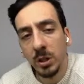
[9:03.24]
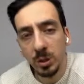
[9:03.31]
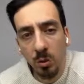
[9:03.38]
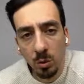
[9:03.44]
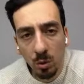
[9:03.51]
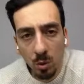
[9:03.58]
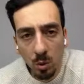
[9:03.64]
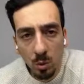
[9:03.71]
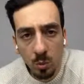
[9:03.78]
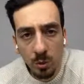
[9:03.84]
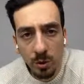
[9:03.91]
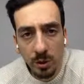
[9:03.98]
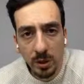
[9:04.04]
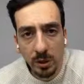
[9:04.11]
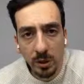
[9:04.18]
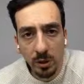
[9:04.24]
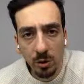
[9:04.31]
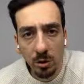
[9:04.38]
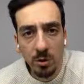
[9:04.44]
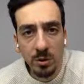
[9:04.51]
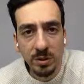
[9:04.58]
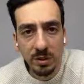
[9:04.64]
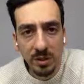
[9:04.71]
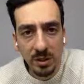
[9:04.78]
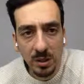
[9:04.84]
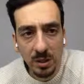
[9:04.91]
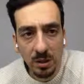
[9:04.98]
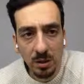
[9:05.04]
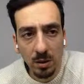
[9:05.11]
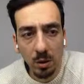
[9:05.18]
your own currency,
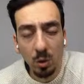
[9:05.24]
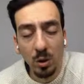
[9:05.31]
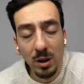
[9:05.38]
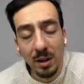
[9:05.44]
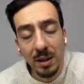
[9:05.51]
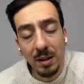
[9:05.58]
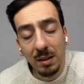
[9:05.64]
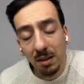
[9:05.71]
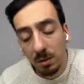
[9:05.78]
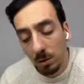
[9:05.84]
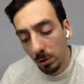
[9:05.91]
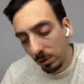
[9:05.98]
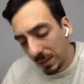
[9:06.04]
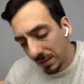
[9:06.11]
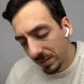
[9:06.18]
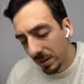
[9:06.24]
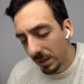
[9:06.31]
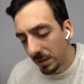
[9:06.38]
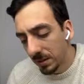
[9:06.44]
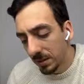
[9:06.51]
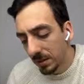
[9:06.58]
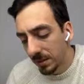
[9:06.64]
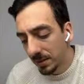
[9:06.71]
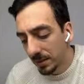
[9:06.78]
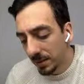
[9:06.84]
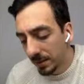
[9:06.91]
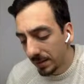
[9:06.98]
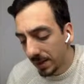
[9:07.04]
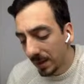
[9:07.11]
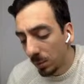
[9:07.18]
or let's
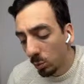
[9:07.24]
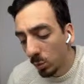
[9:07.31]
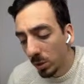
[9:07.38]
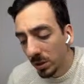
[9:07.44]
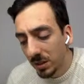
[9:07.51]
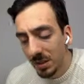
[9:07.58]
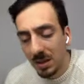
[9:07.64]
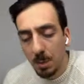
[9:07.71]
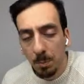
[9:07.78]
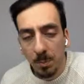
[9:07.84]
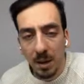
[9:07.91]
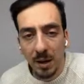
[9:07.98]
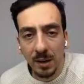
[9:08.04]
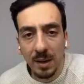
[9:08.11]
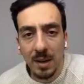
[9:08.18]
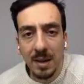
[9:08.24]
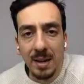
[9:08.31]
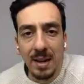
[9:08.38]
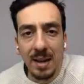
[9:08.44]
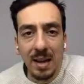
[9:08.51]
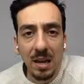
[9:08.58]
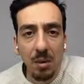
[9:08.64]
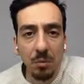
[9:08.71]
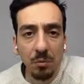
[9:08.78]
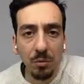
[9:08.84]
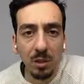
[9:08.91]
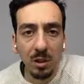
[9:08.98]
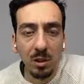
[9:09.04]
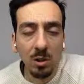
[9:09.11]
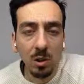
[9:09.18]
take one step back. If
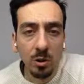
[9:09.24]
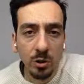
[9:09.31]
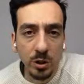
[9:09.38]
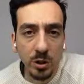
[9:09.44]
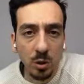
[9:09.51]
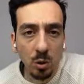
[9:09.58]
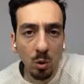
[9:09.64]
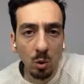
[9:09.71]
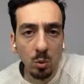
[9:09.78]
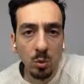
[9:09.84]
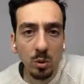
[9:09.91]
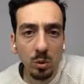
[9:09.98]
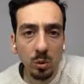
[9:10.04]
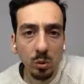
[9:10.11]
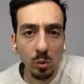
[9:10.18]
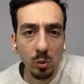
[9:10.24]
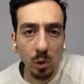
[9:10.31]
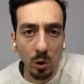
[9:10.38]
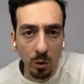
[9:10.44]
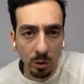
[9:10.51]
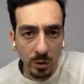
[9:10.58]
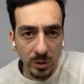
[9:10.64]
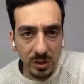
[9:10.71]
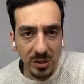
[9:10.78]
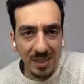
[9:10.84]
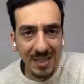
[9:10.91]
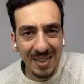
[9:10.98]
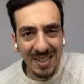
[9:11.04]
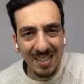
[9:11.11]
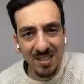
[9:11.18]
launching your own currency
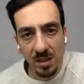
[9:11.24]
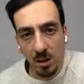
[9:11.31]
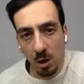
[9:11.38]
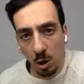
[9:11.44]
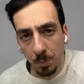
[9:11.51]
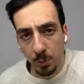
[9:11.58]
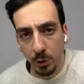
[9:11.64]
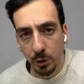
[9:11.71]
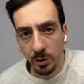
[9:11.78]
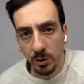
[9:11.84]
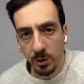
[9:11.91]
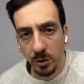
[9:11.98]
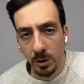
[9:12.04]
is an option,